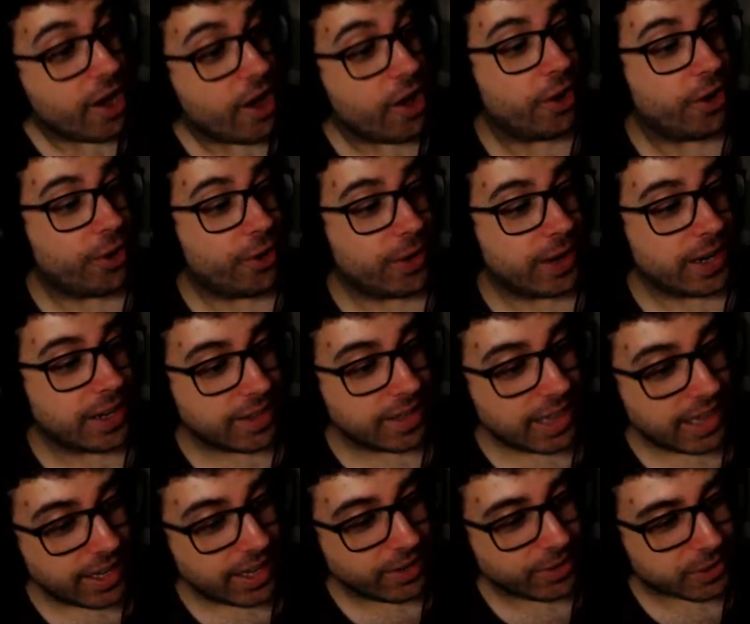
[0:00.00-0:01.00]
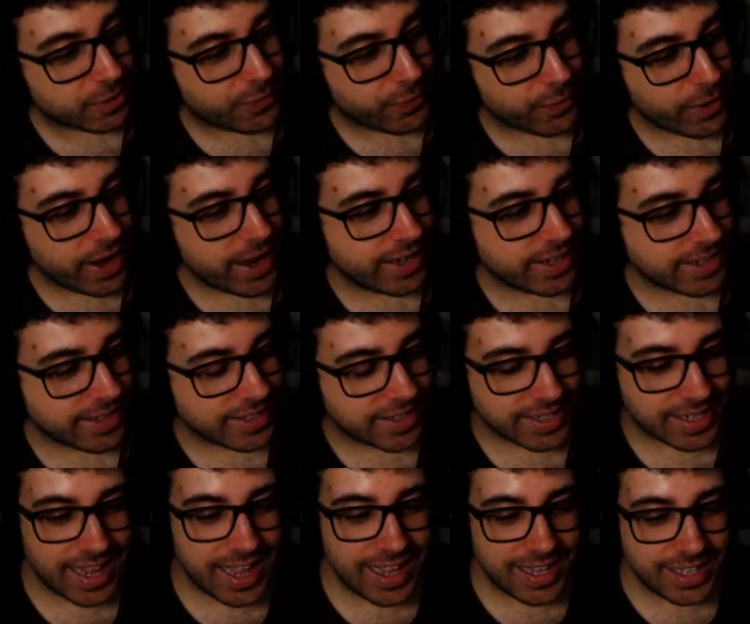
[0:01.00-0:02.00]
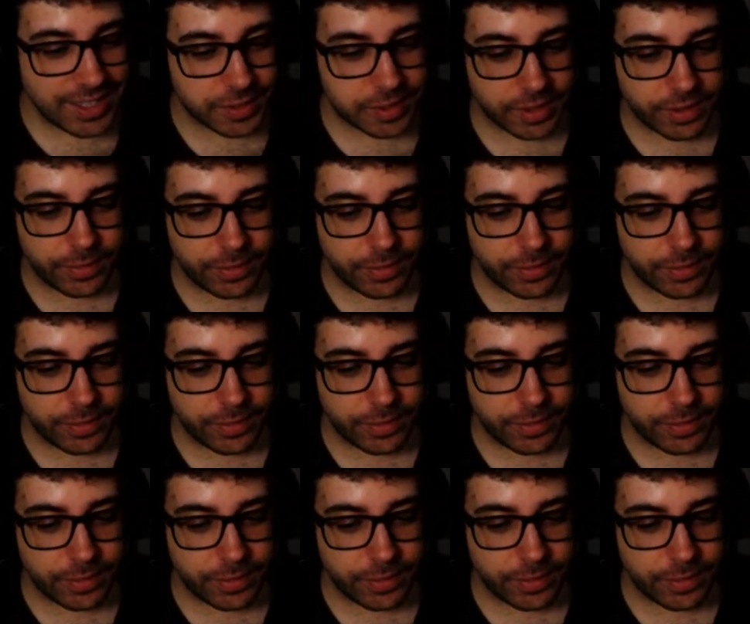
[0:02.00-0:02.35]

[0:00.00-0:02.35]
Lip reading: Oh, another Linux friend. Nice.